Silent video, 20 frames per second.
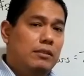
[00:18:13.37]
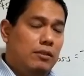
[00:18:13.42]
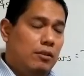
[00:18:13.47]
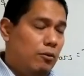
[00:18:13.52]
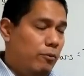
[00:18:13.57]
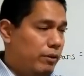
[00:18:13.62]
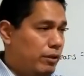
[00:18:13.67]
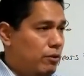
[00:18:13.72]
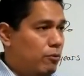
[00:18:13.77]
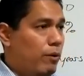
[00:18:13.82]
you know,
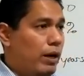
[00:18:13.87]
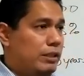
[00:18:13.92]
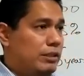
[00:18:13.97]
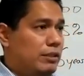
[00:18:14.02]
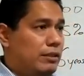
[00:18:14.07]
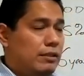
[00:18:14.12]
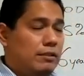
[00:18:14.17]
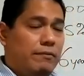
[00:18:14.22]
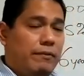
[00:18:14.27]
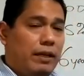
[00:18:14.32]
when they're watching
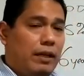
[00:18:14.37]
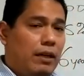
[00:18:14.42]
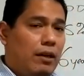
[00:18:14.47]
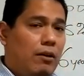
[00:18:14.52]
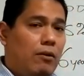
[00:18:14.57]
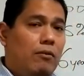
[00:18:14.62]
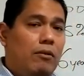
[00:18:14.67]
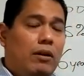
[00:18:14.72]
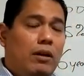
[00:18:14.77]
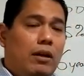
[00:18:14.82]
this
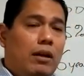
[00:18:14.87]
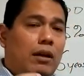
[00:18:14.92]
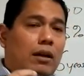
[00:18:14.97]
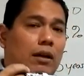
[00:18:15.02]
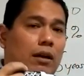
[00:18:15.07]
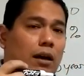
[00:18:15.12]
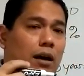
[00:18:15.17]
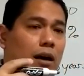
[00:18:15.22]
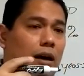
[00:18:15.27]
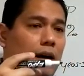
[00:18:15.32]
video,
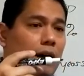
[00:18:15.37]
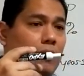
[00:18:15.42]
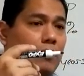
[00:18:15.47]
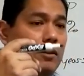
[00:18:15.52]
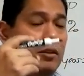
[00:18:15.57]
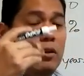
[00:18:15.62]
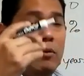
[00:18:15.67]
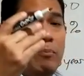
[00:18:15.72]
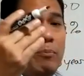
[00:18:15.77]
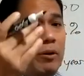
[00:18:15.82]
uh, you
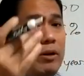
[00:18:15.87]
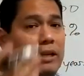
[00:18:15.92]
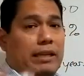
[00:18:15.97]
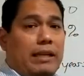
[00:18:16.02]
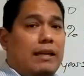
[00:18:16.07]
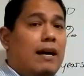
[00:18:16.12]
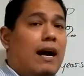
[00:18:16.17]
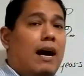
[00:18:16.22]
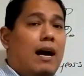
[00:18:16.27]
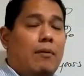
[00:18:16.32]
know, put any
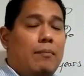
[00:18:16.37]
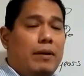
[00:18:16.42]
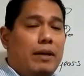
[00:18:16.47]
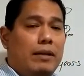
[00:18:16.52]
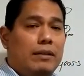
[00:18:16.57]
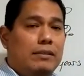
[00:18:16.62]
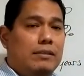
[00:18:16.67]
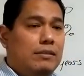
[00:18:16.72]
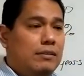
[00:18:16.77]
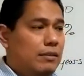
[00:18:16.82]

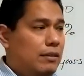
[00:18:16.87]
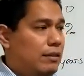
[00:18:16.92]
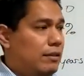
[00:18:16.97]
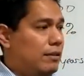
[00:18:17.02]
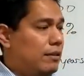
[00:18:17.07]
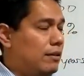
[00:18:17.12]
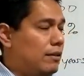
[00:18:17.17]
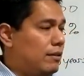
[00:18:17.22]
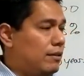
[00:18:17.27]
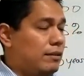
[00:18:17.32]
comments in
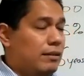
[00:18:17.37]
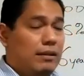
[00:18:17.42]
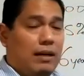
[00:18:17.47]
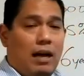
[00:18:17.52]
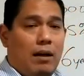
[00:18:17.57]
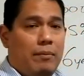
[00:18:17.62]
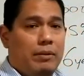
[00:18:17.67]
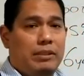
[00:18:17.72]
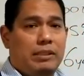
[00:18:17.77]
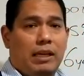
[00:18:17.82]
the, in the
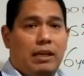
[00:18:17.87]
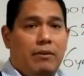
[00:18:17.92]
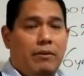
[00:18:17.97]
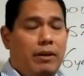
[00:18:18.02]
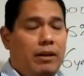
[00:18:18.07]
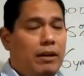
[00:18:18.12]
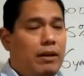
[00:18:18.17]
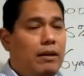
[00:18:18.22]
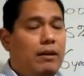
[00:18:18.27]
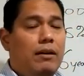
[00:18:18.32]
comment
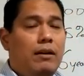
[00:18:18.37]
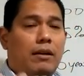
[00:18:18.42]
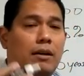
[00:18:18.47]
area.